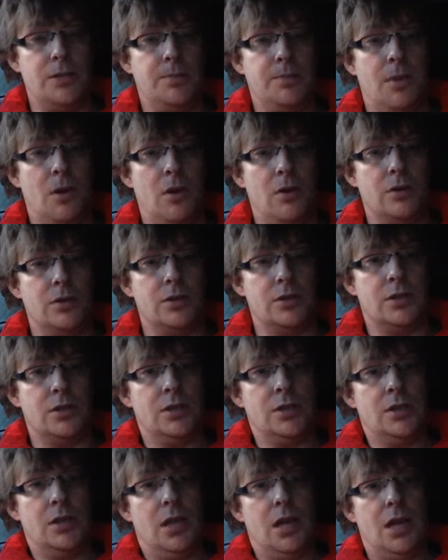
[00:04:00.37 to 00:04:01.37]
box.
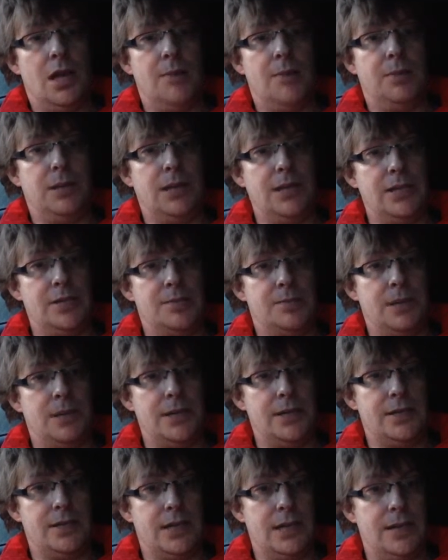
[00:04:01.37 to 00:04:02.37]

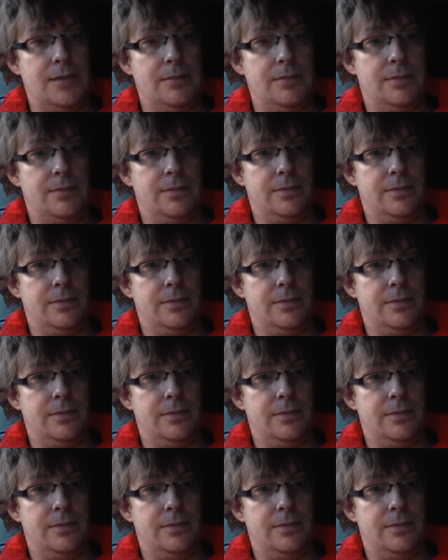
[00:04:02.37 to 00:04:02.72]
Please keep